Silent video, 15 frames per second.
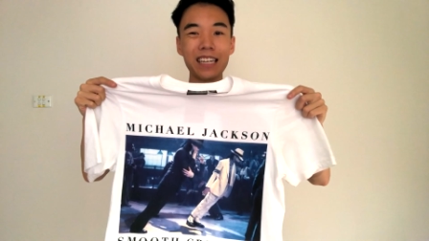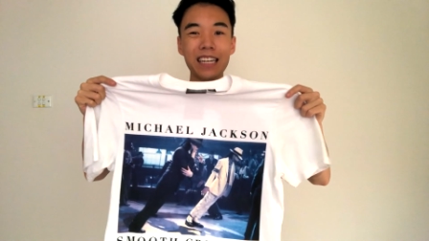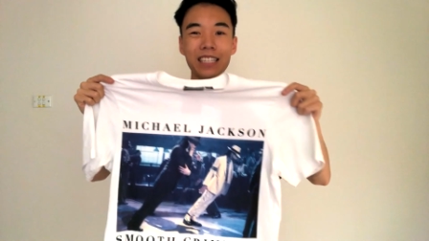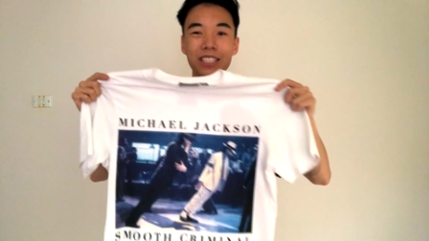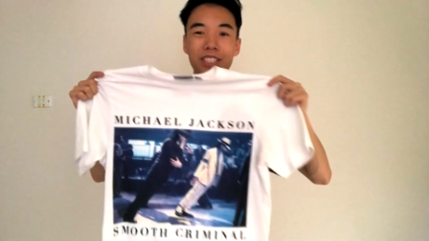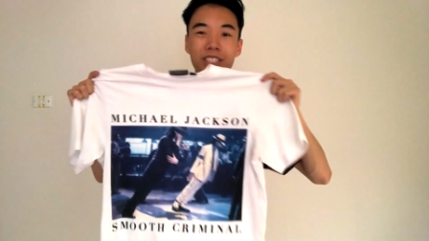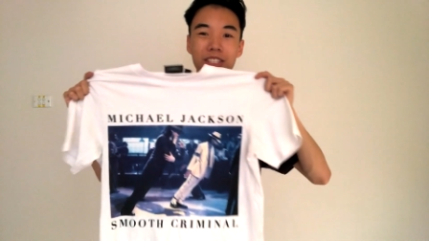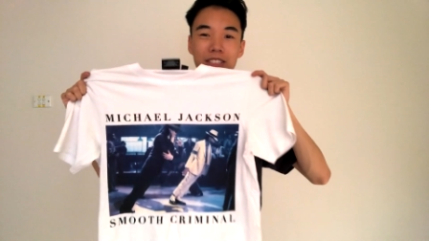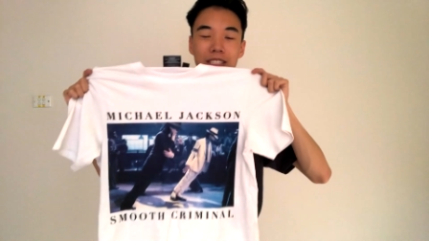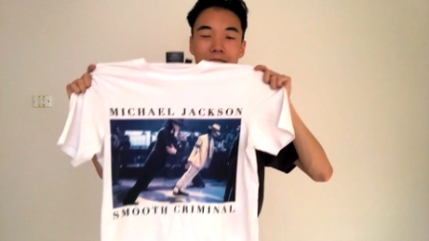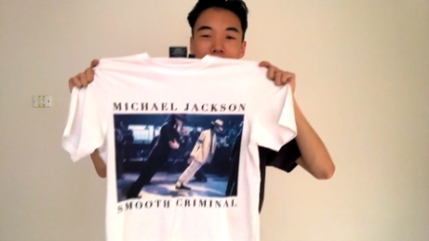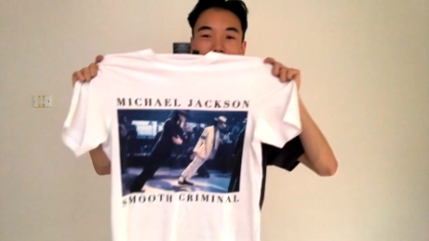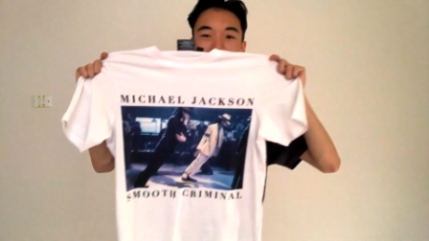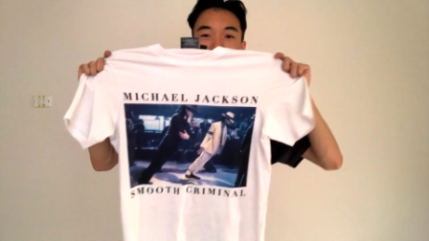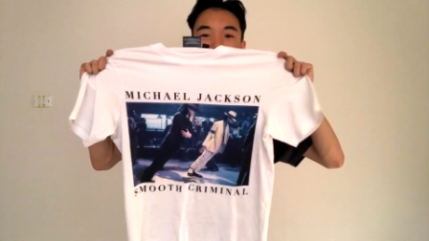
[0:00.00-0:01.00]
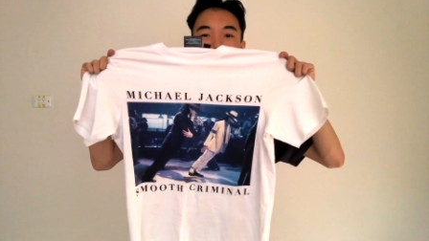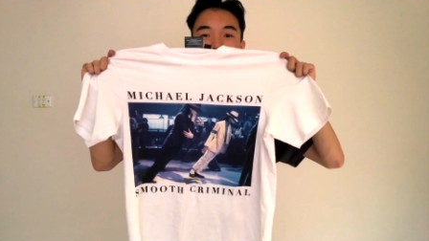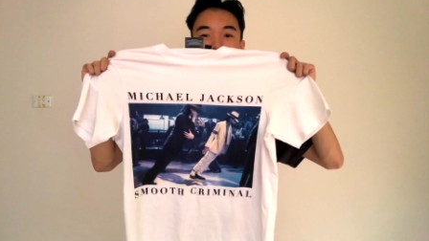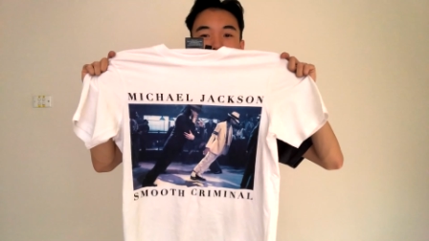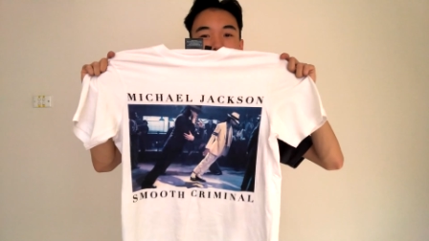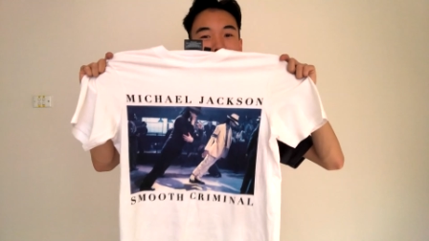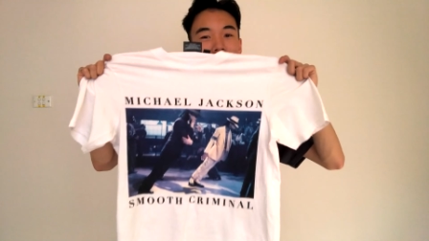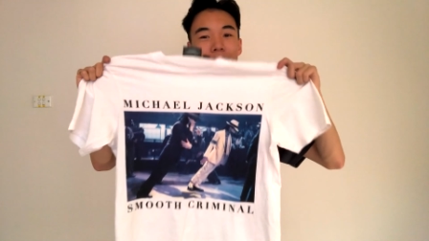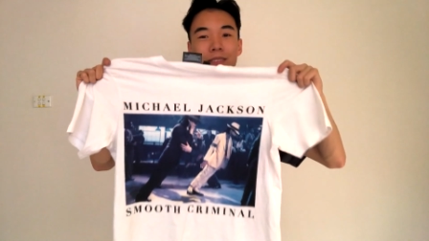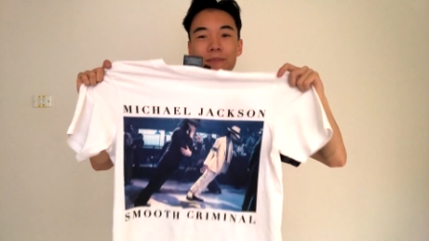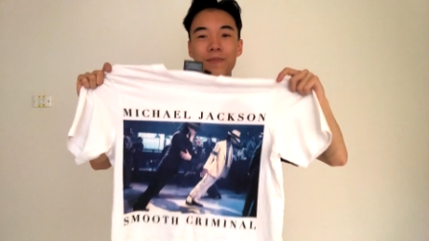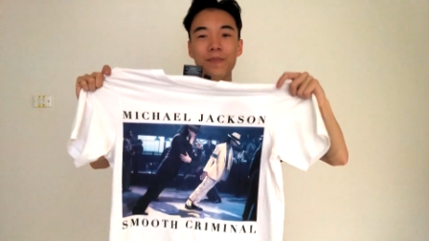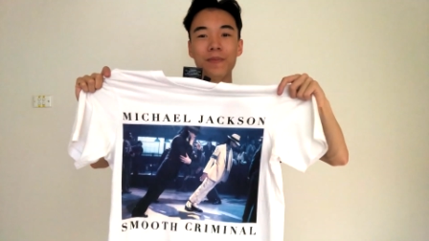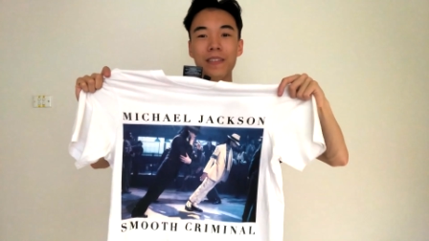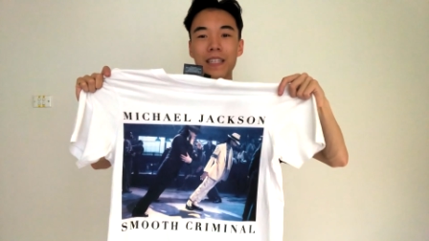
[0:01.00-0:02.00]
it just shows him leaning, it's
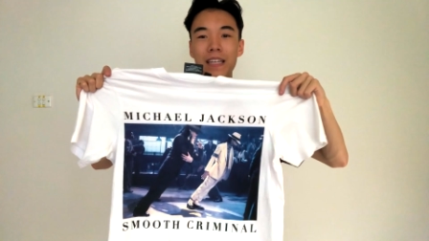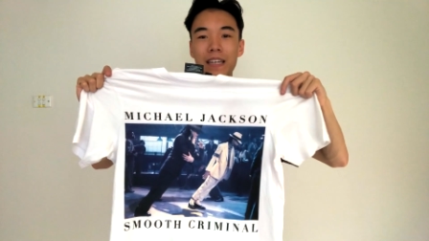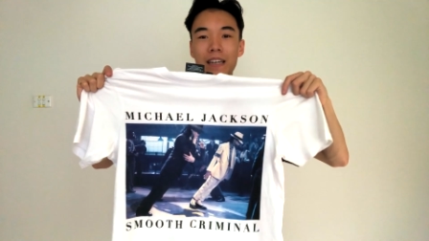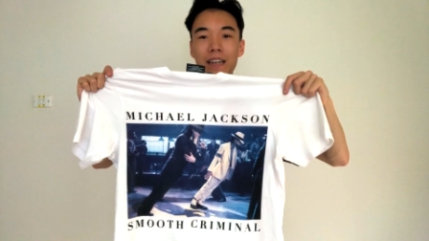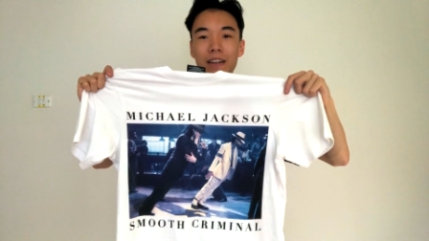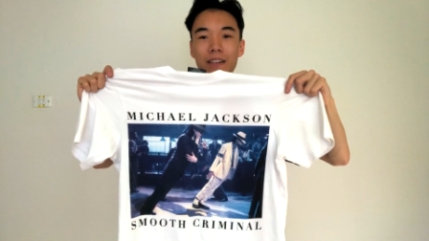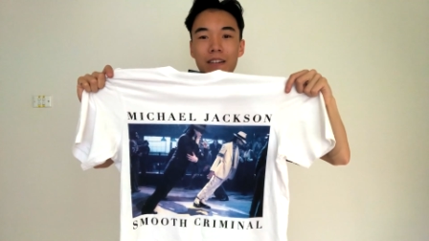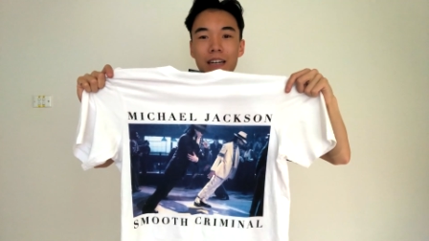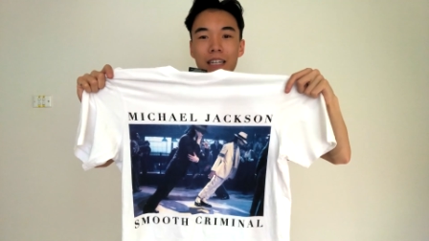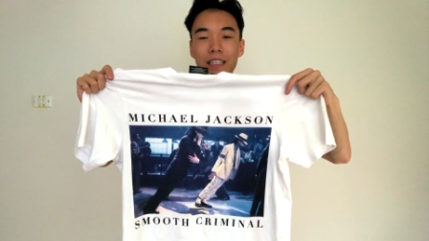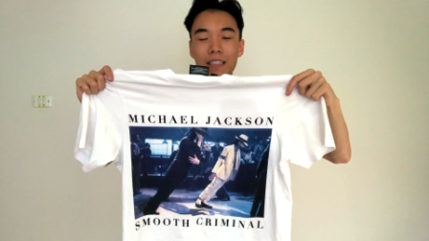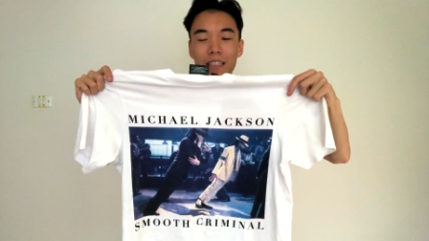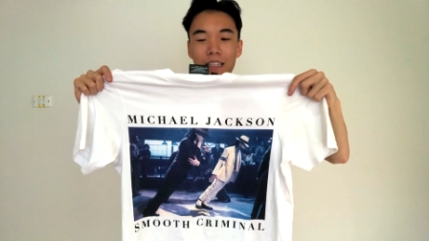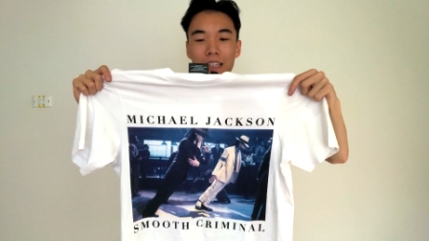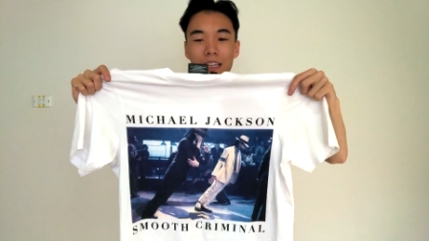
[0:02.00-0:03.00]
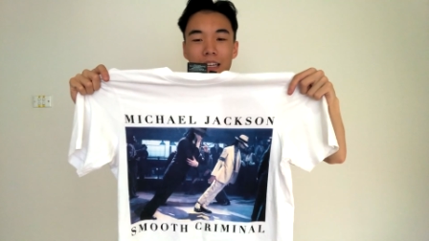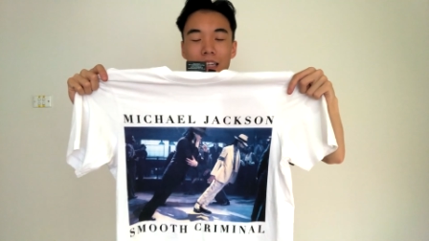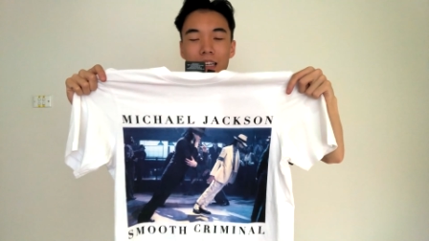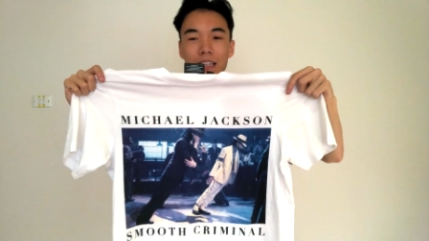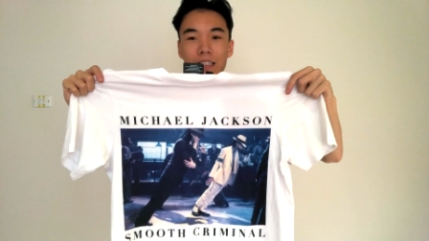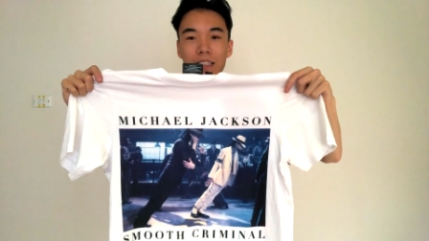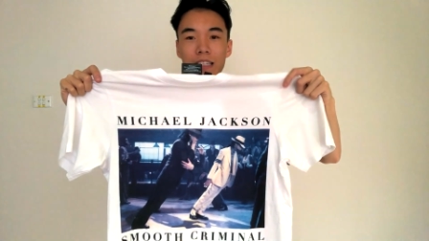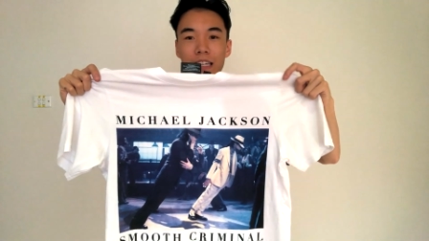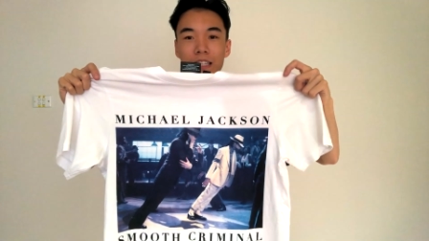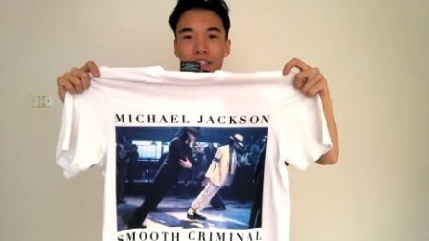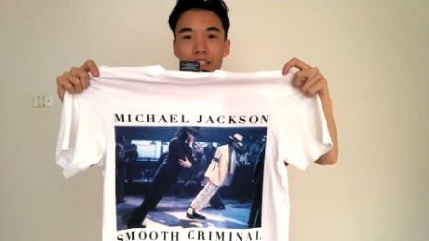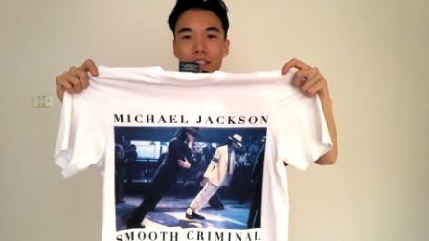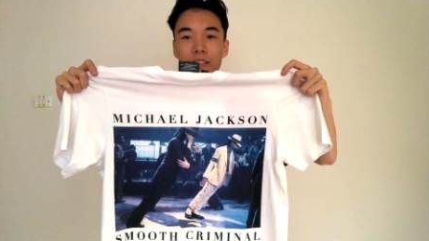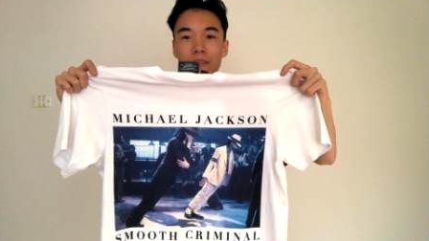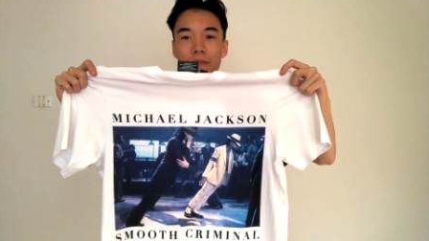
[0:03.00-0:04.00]
awesome. Alright, the
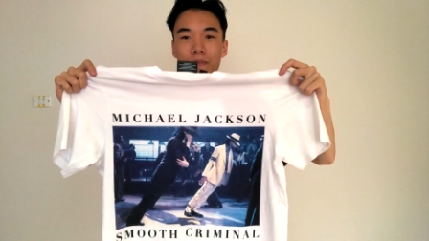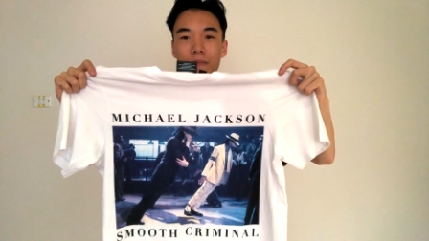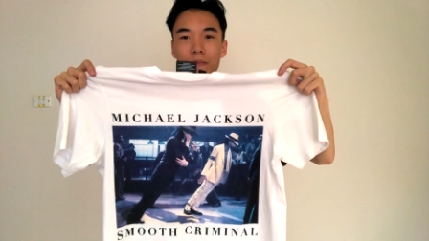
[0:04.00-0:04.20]
next.